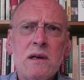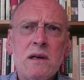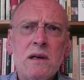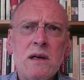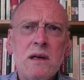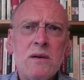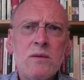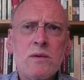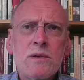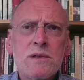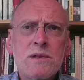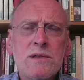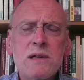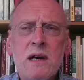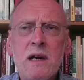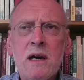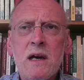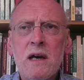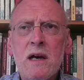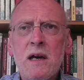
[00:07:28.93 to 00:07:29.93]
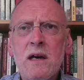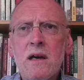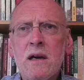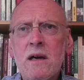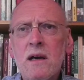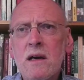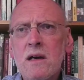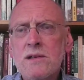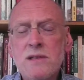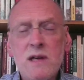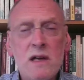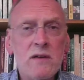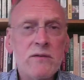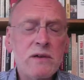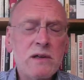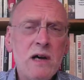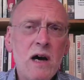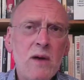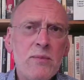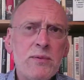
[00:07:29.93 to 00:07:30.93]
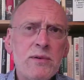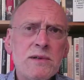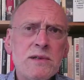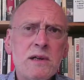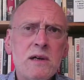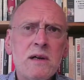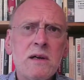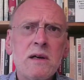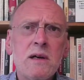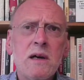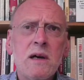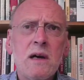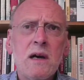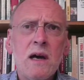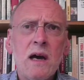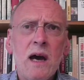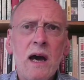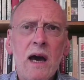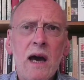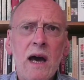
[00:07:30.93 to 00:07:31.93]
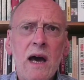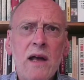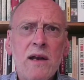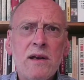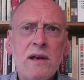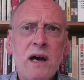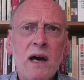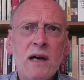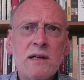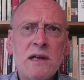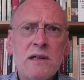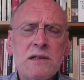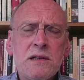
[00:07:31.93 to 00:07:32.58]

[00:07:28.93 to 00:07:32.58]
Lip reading: He was a son of a carpenter and an